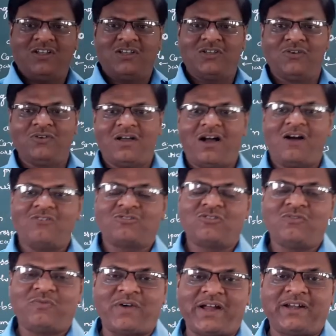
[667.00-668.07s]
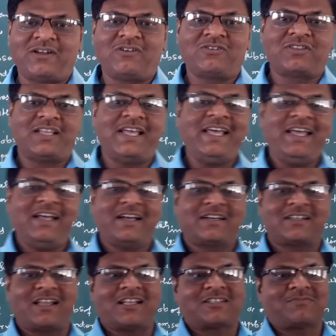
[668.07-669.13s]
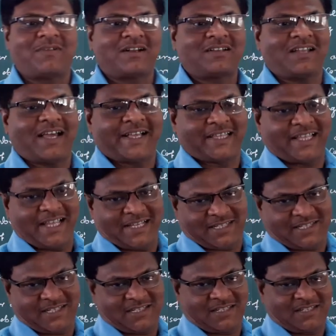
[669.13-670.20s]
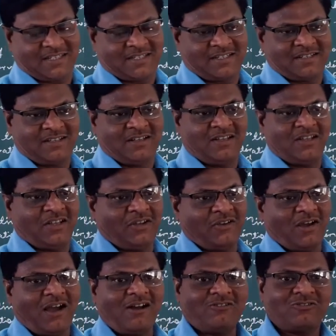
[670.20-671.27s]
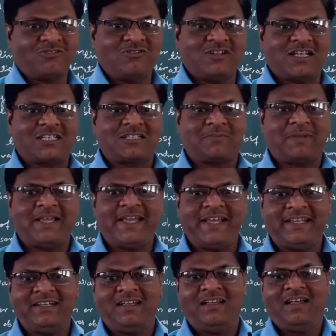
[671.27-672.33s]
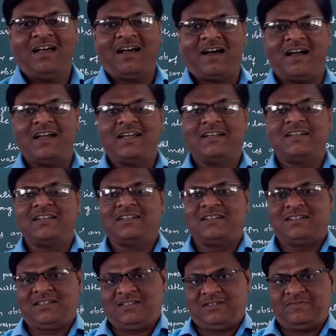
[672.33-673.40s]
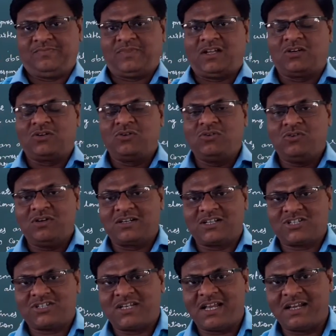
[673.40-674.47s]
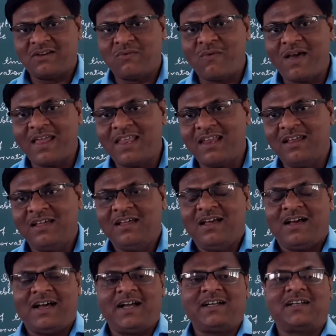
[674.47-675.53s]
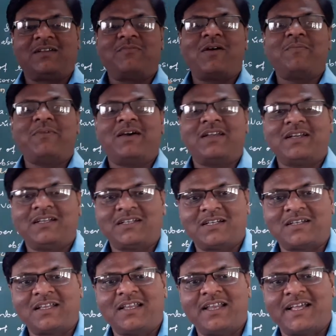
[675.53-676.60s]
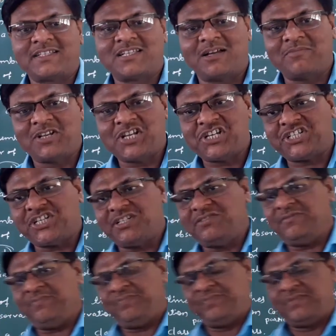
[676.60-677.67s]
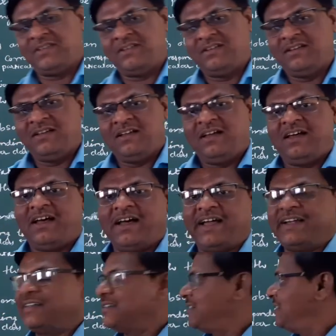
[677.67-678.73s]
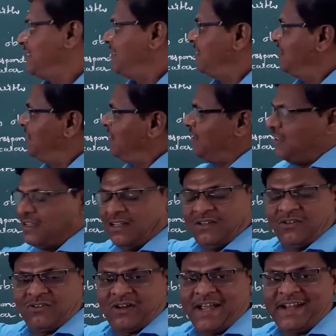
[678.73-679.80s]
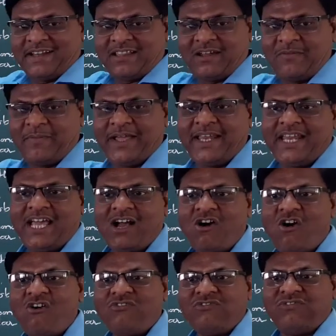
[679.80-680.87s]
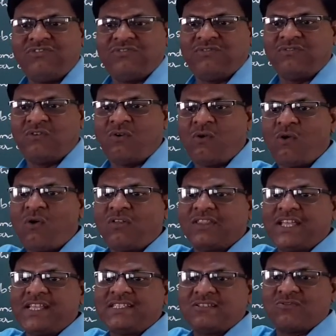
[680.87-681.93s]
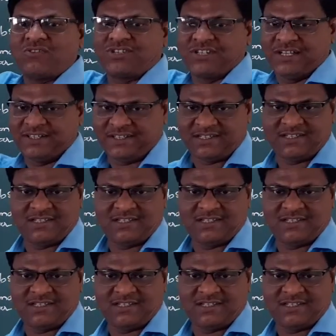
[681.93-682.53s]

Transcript: you have to find out the class mark like this. You have to explain and do understand well and remember it till examination, and you write the meaning of all these questions.